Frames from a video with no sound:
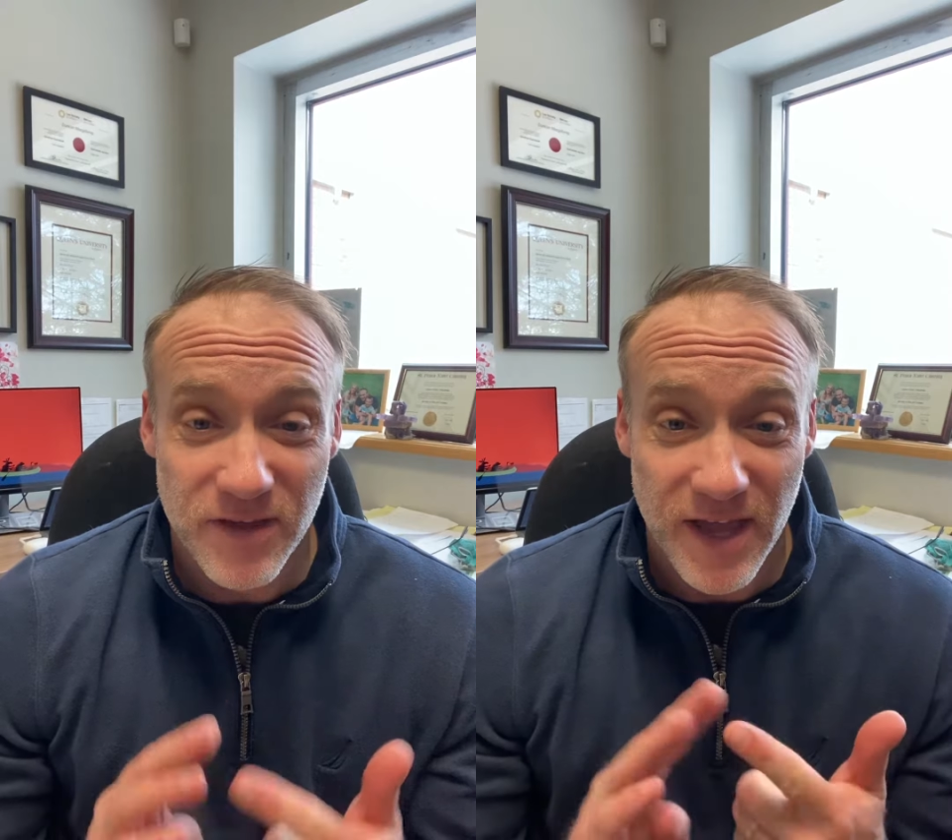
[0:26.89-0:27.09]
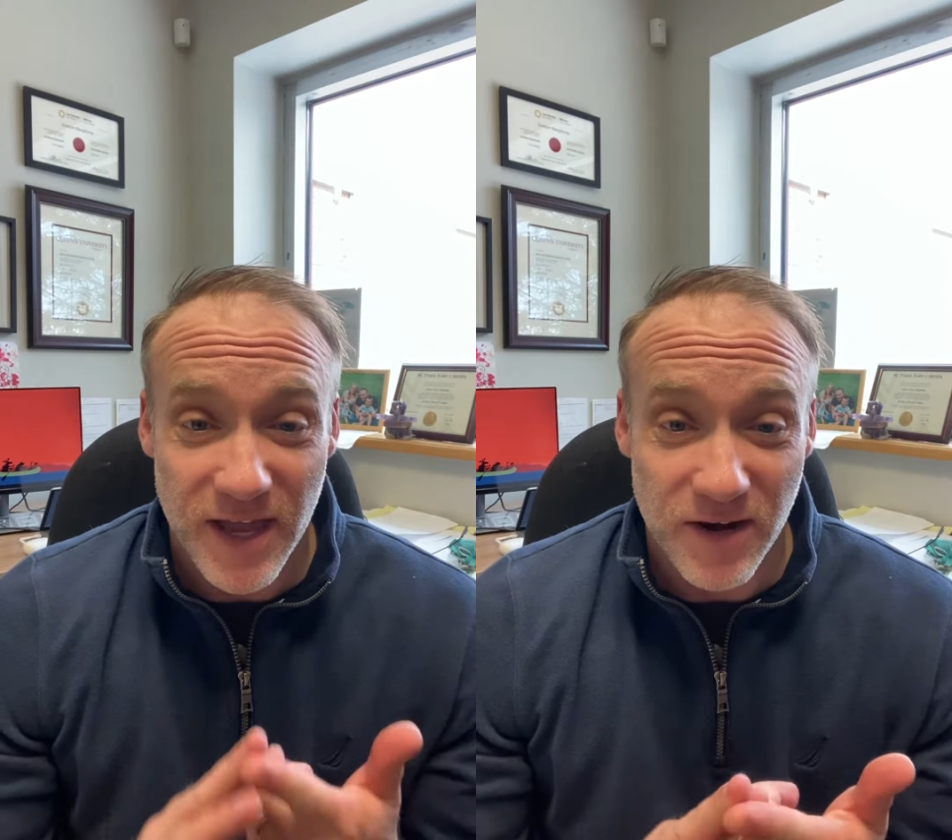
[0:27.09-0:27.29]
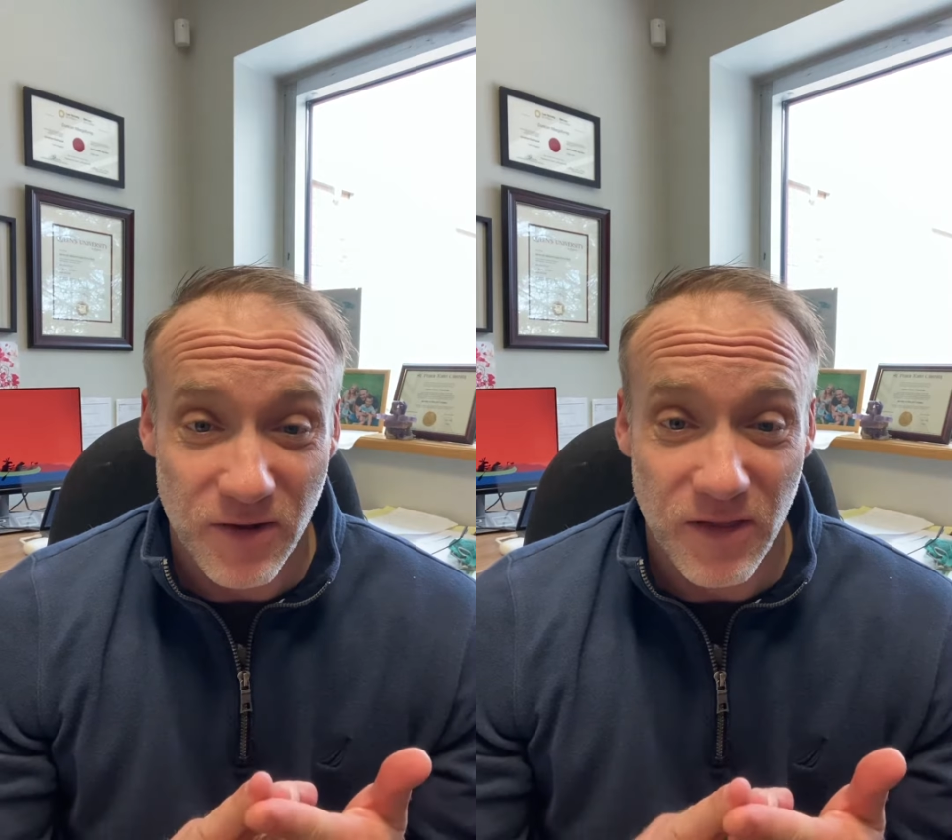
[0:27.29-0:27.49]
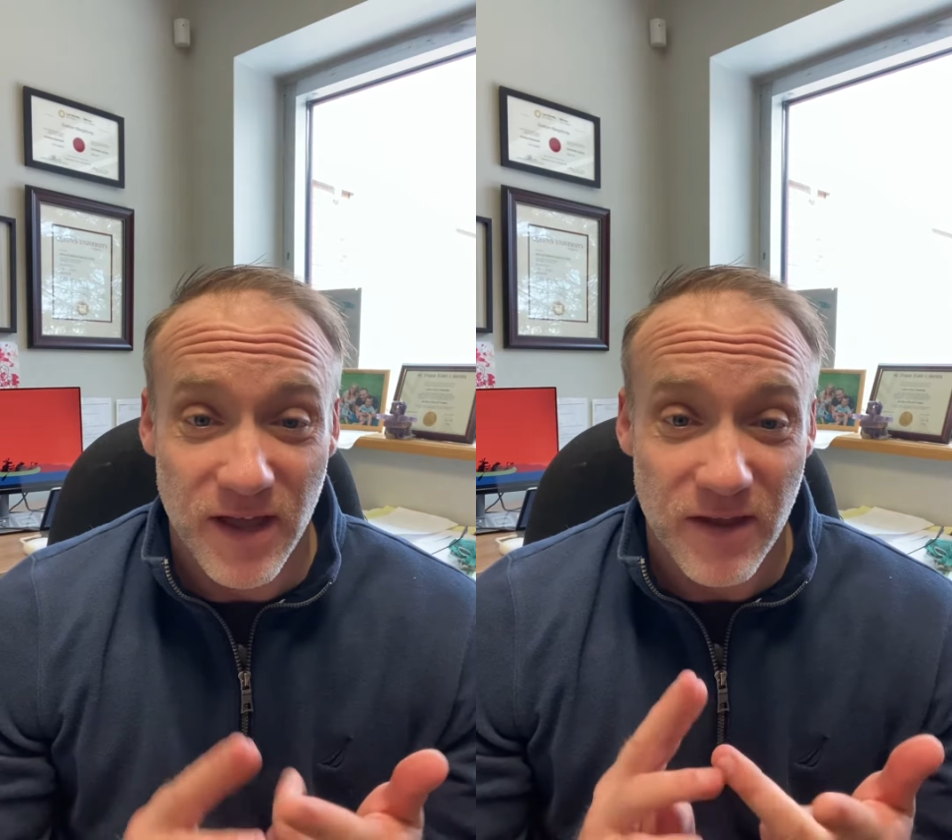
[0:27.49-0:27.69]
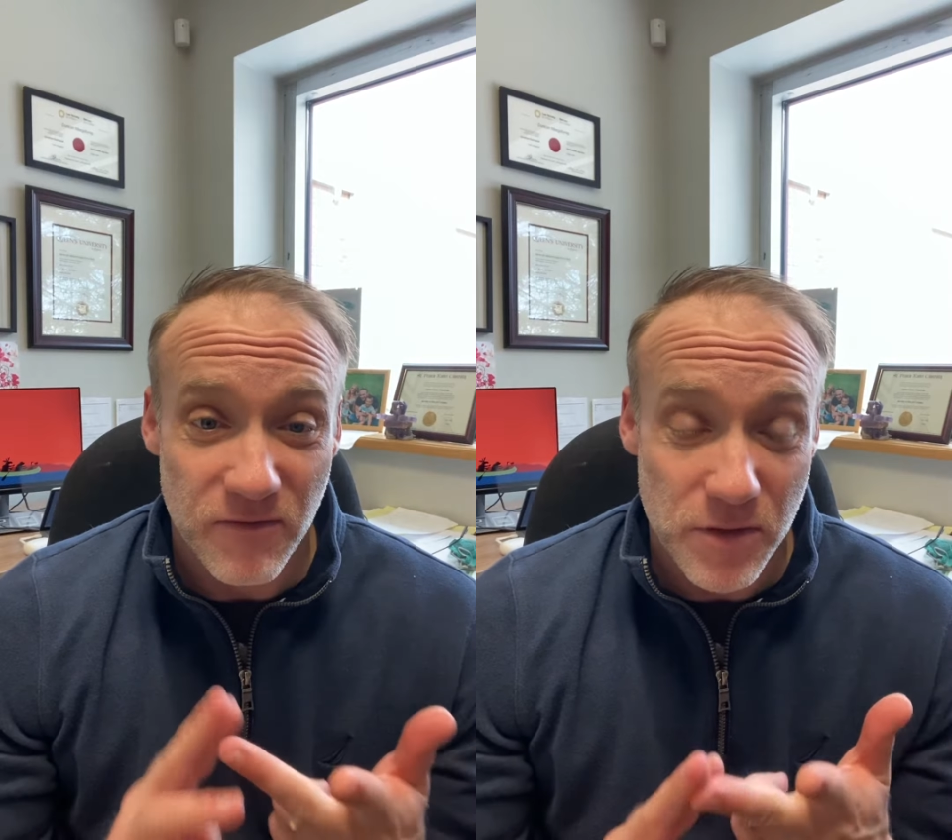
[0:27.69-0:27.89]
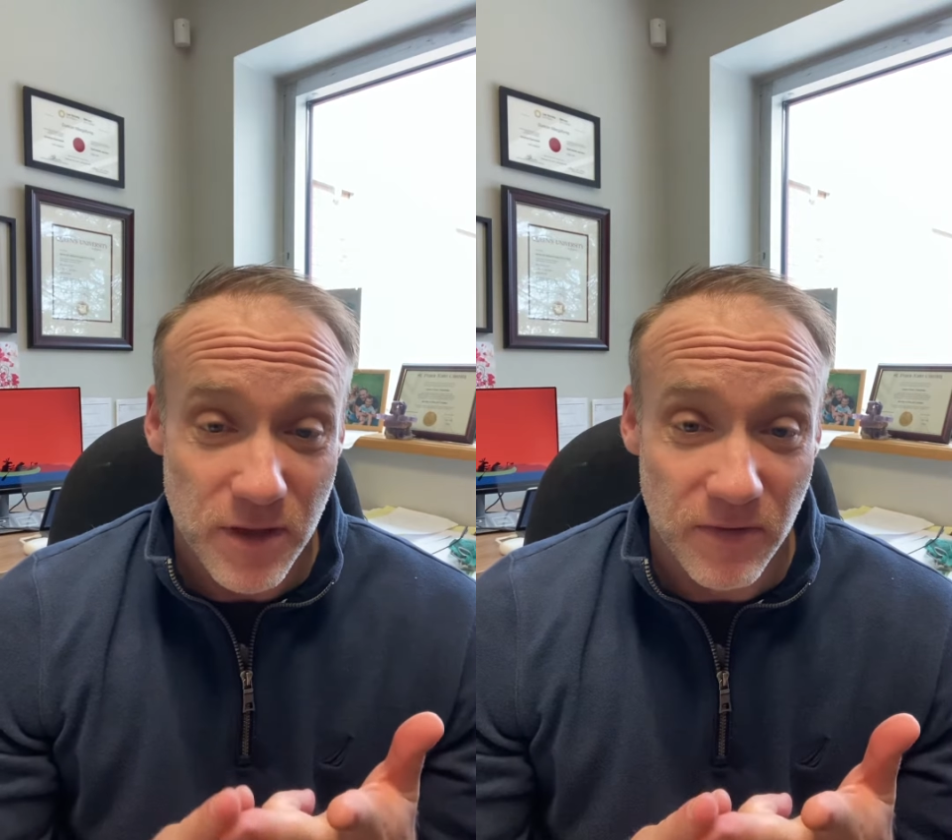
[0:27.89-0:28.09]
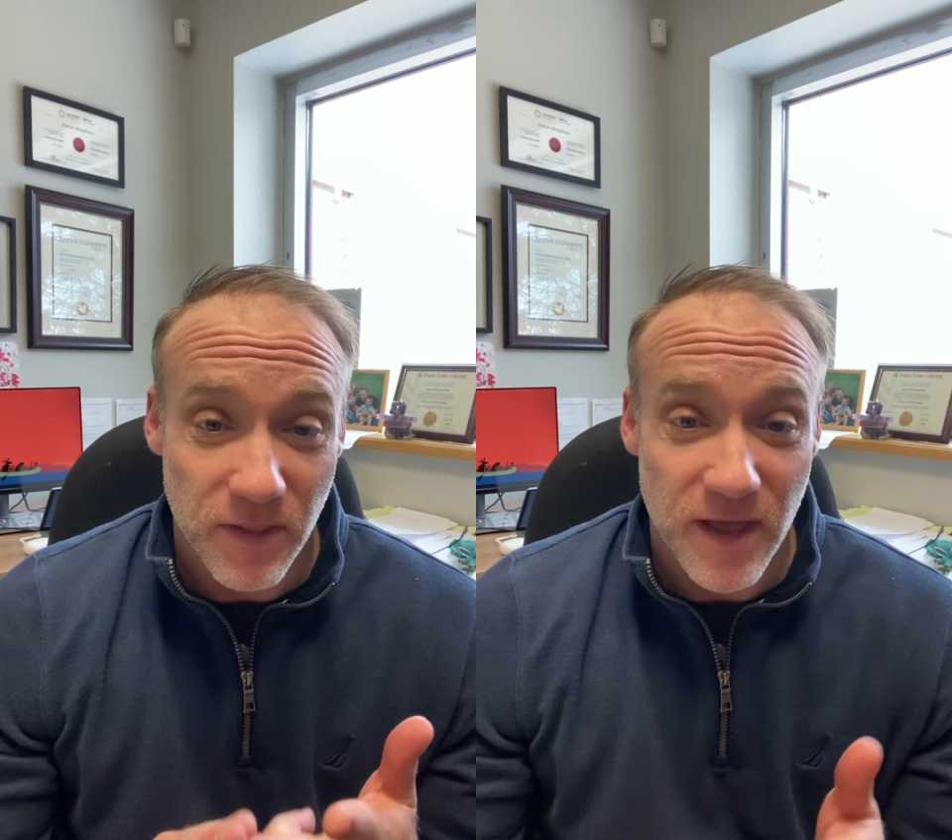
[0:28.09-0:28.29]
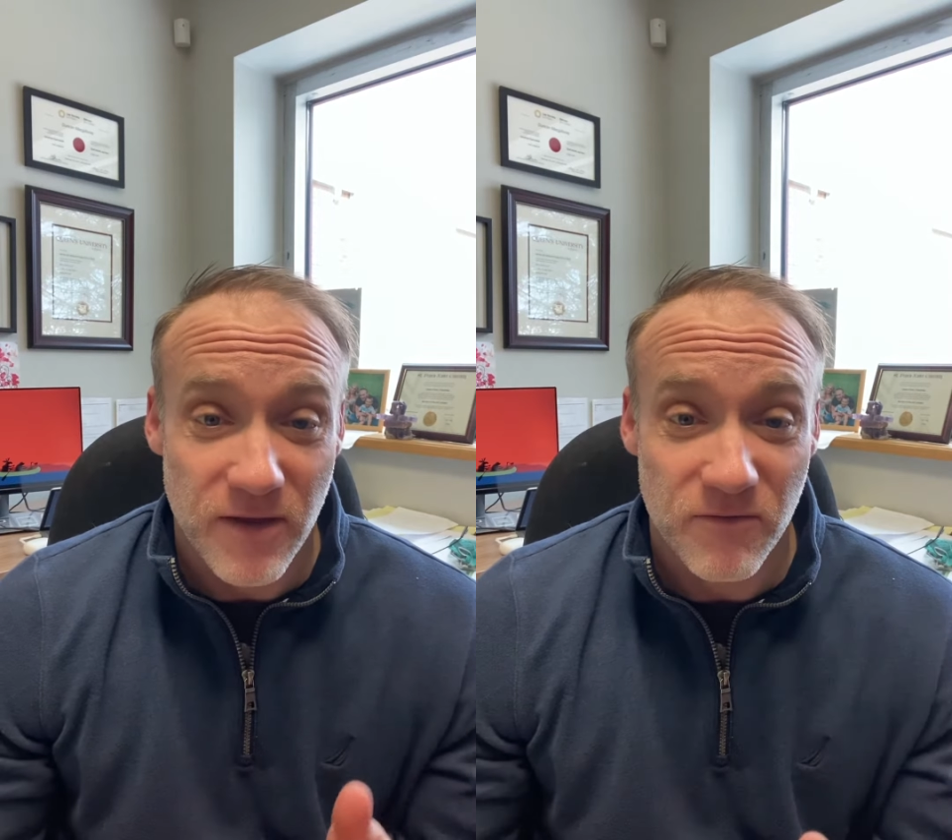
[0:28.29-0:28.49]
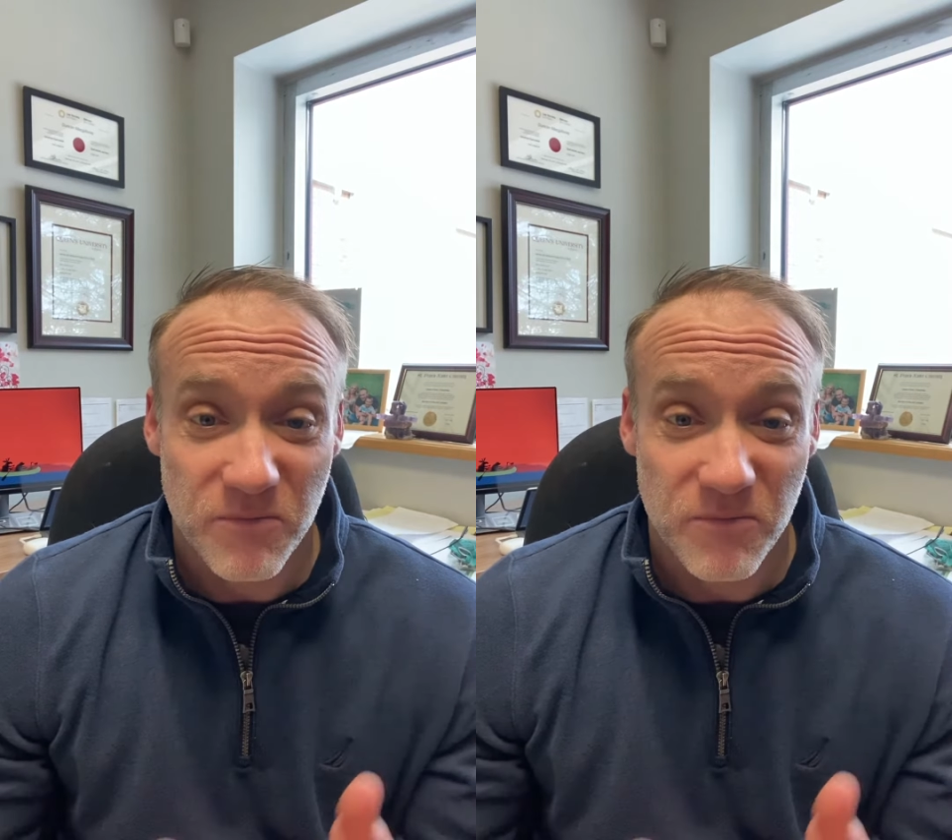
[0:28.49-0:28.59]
Canada Life, Sun Life,